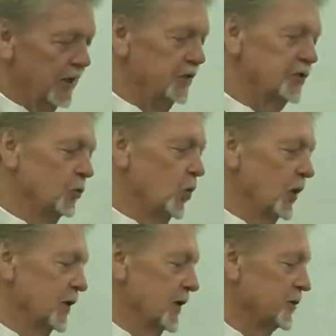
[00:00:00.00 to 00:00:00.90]
But it's a
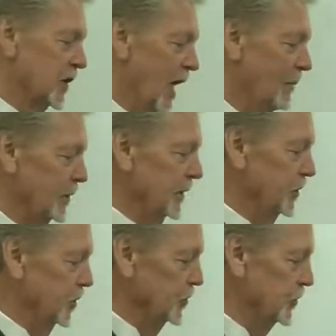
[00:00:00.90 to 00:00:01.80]
word that's
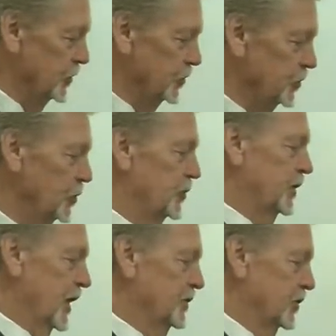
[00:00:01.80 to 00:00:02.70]
commonly used in the New
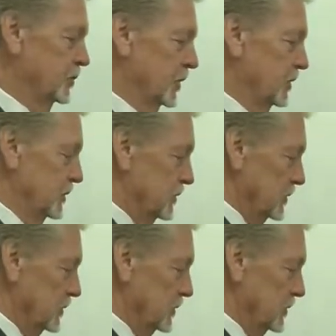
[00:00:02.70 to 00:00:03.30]
Testament.